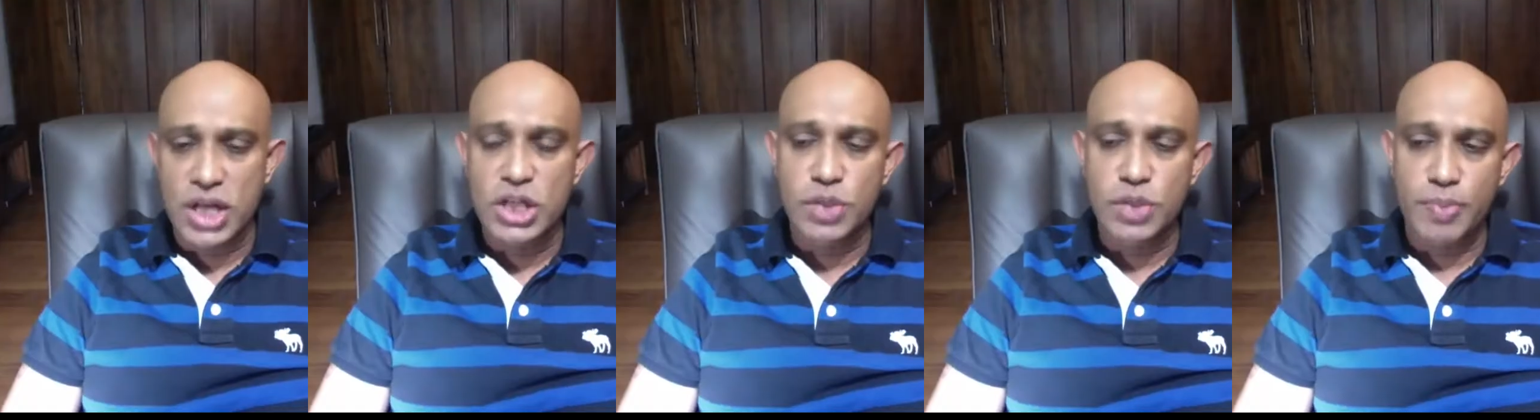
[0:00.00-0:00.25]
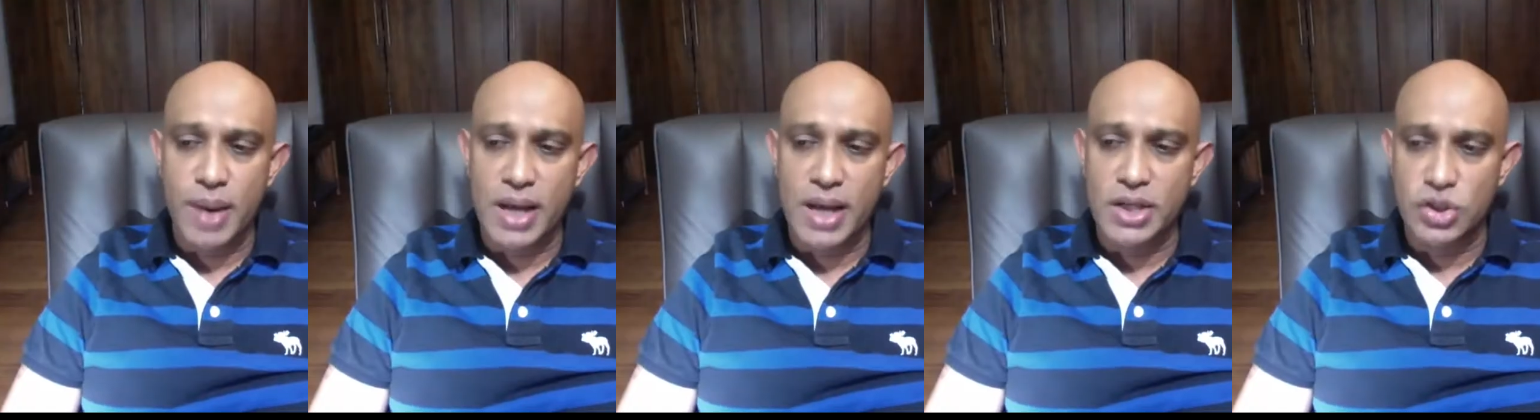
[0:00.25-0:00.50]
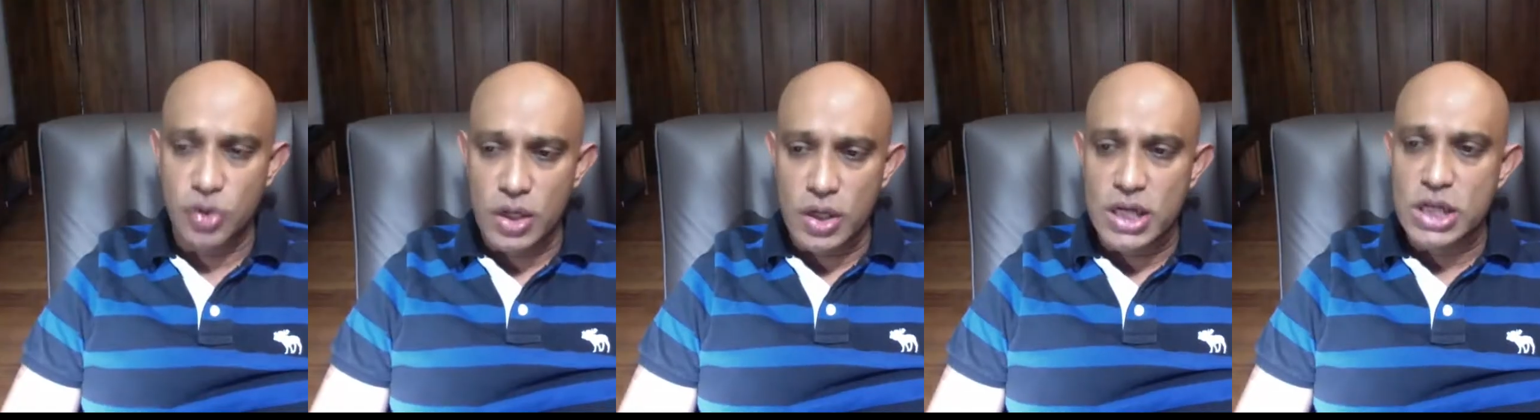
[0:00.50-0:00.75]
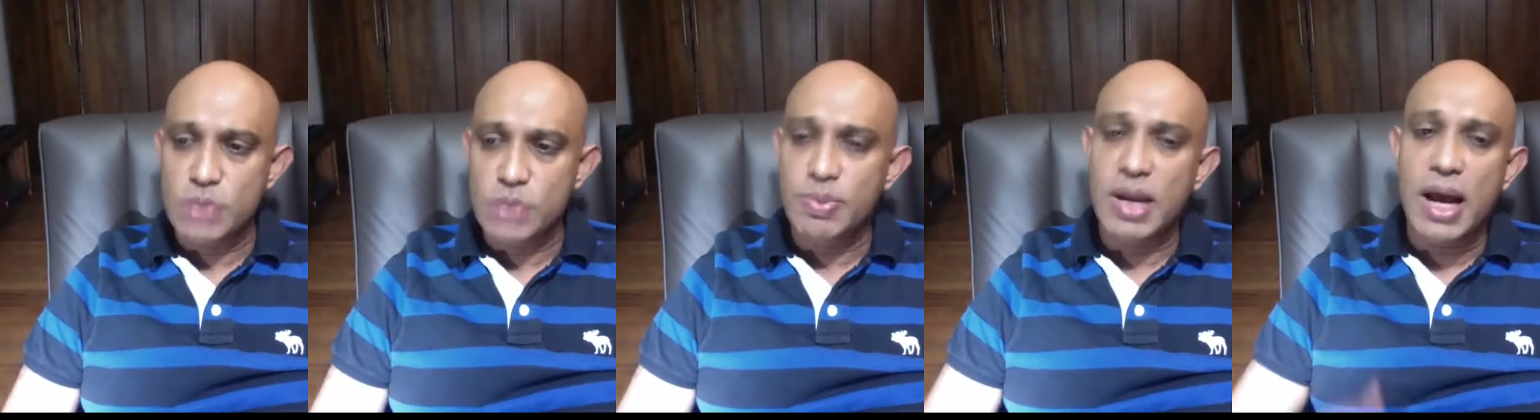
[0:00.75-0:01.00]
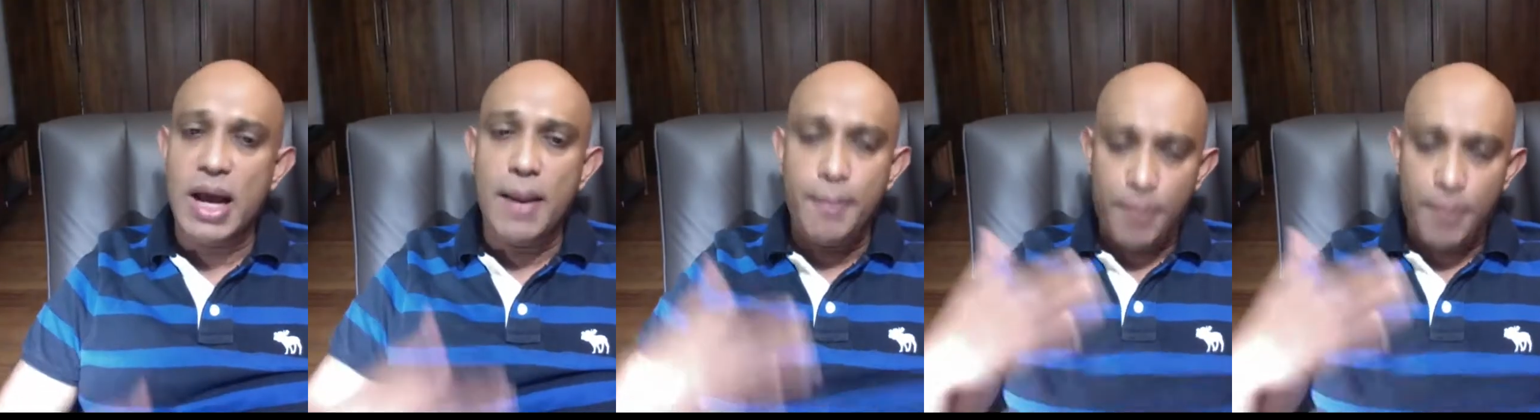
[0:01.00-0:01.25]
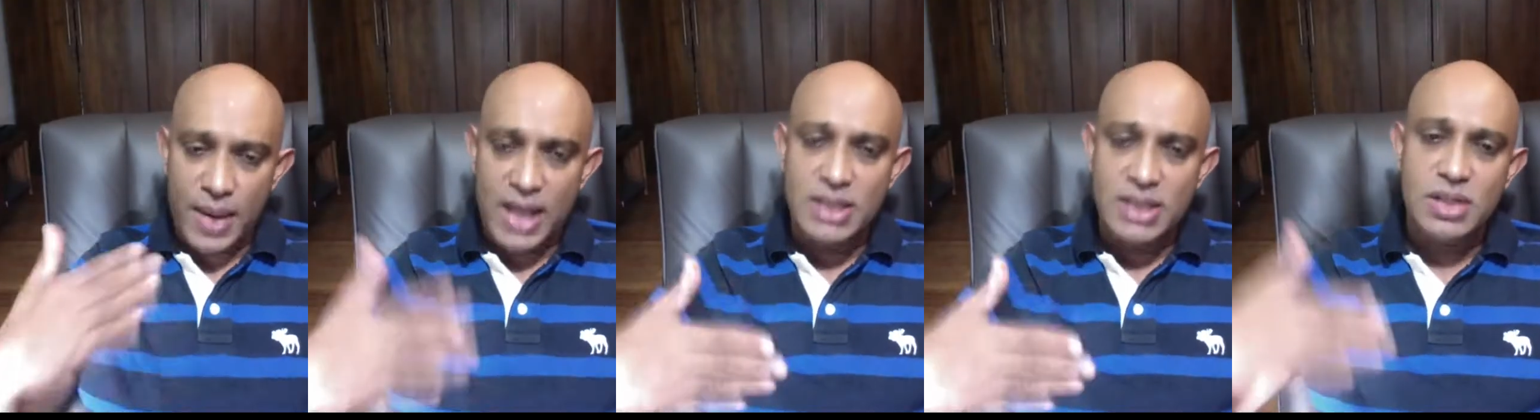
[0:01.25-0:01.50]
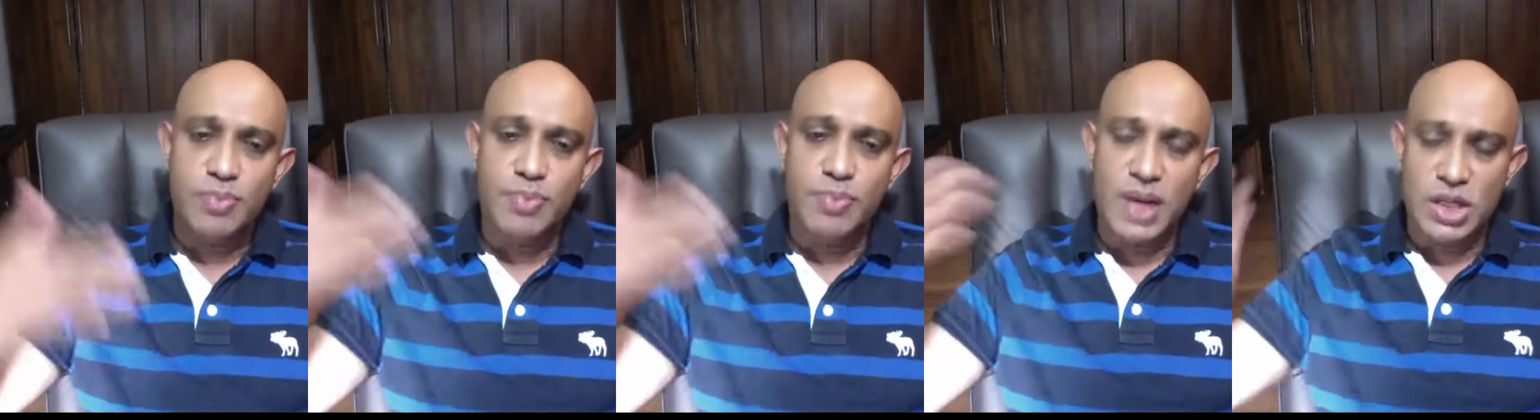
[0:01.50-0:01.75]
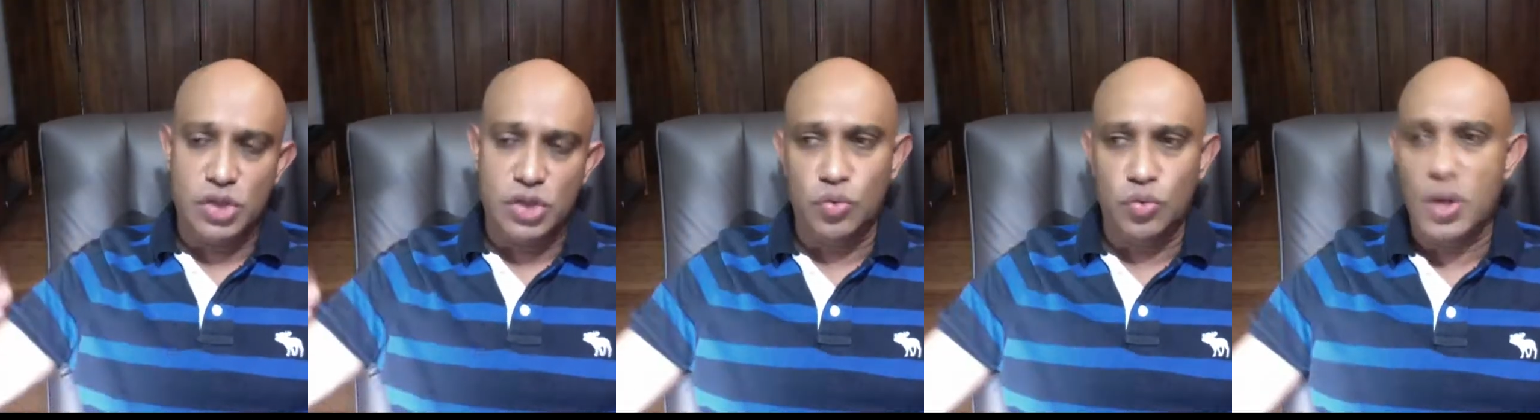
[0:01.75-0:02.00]
spine. So it is become
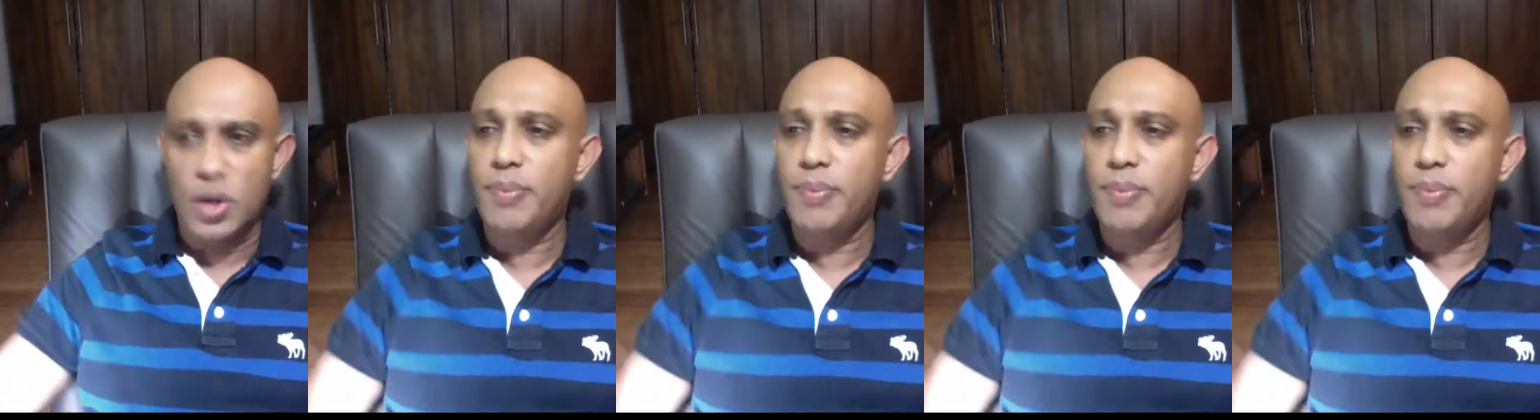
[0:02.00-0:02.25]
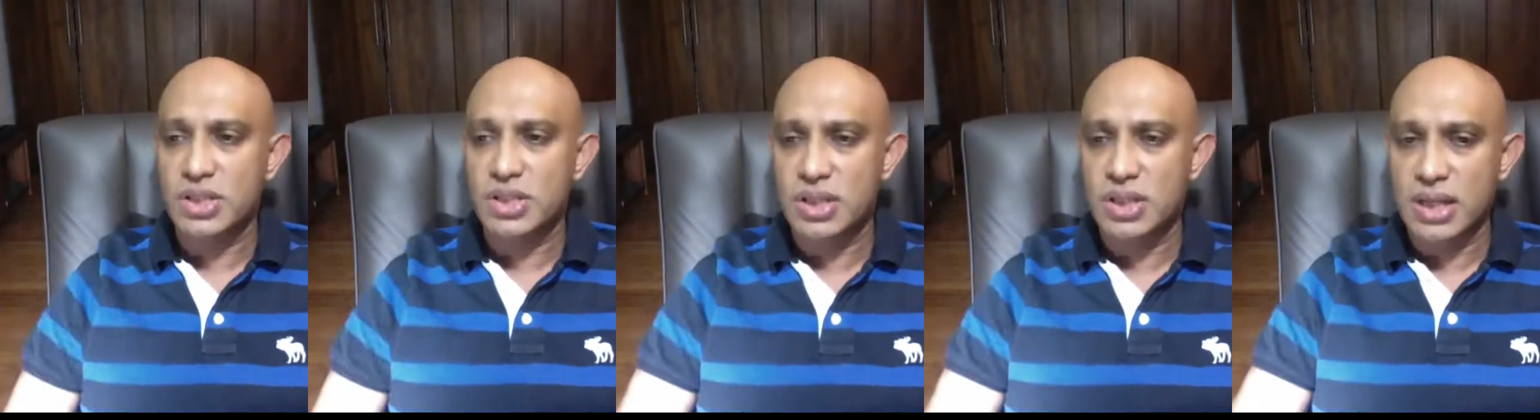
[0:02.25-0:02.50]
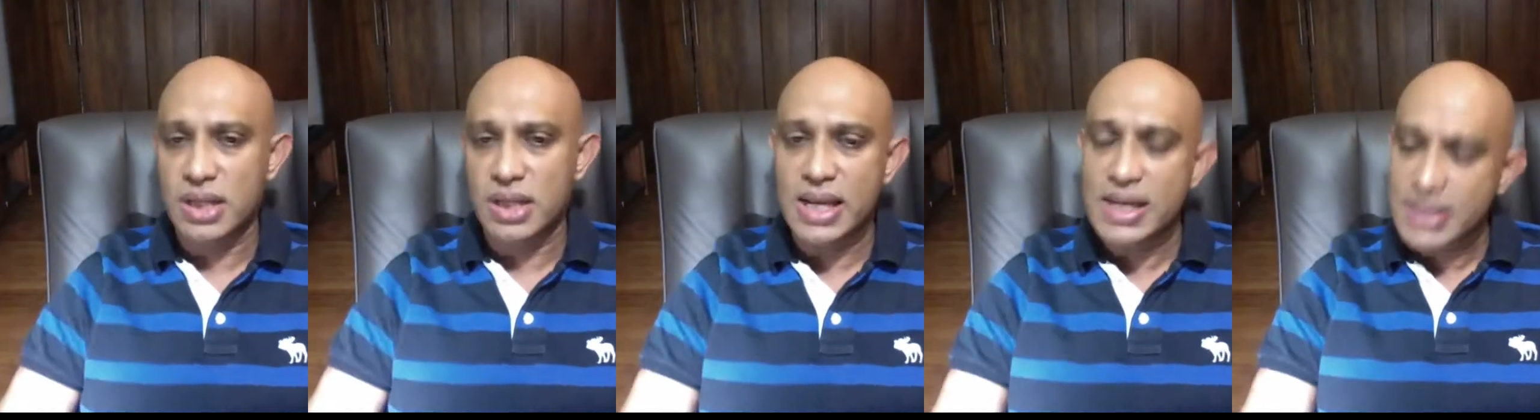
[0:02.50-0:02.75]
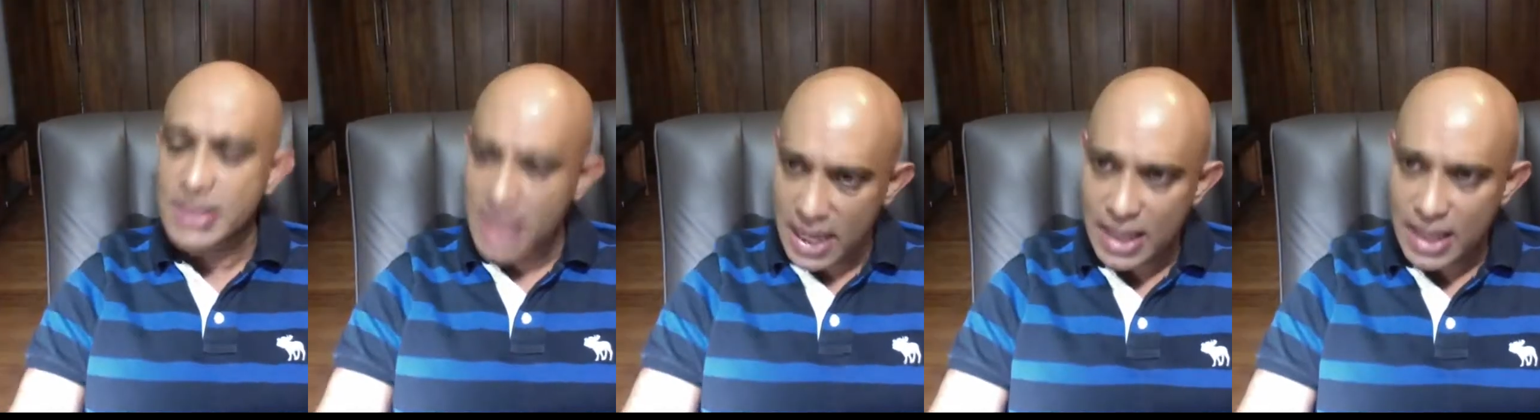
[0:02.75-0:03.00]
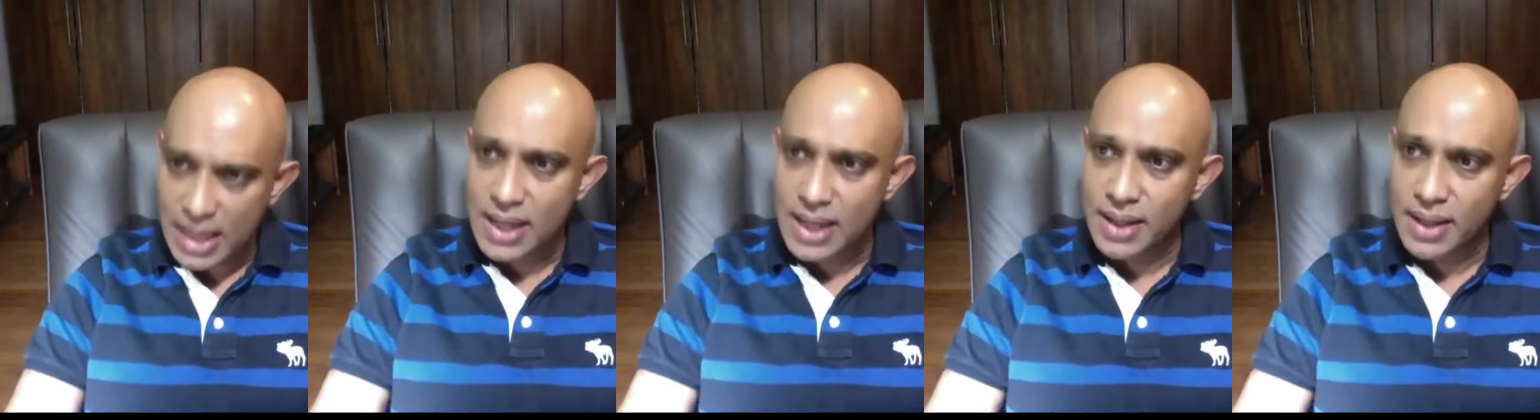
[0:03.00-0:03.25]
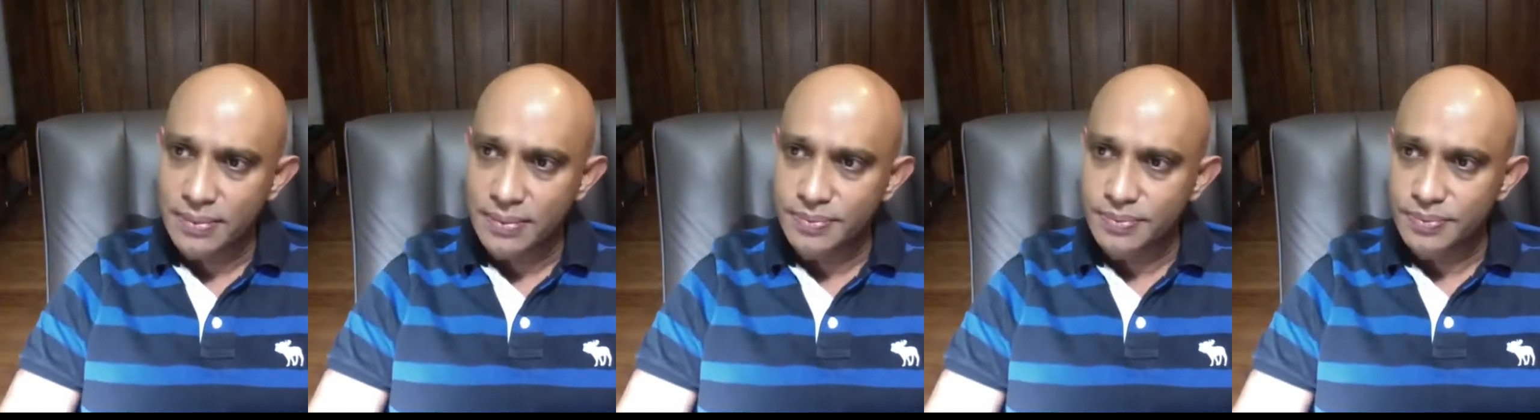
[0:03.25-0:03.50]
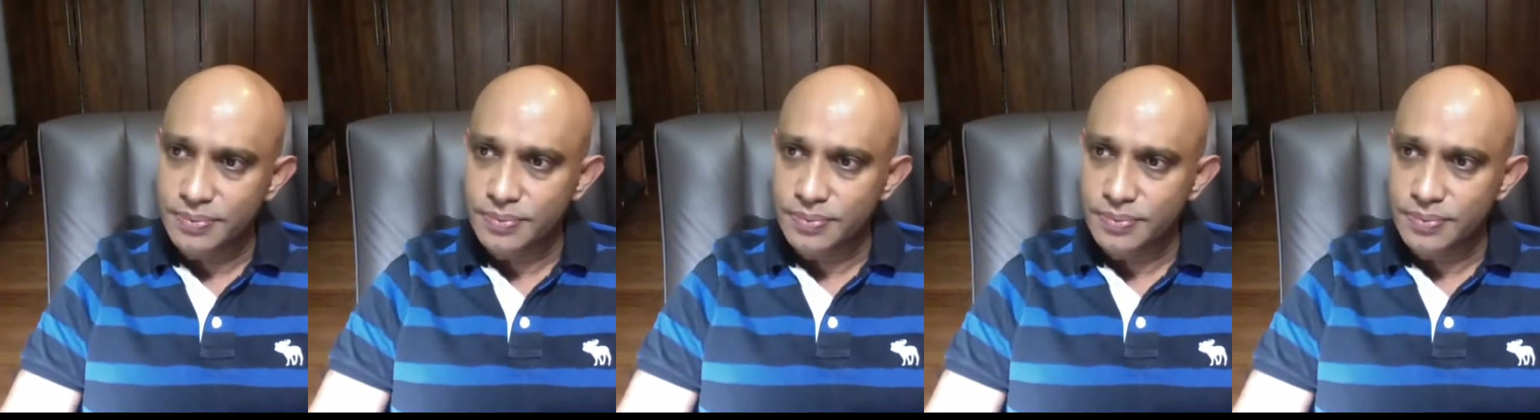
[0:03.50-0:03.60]
+2 and +3. Is that clear?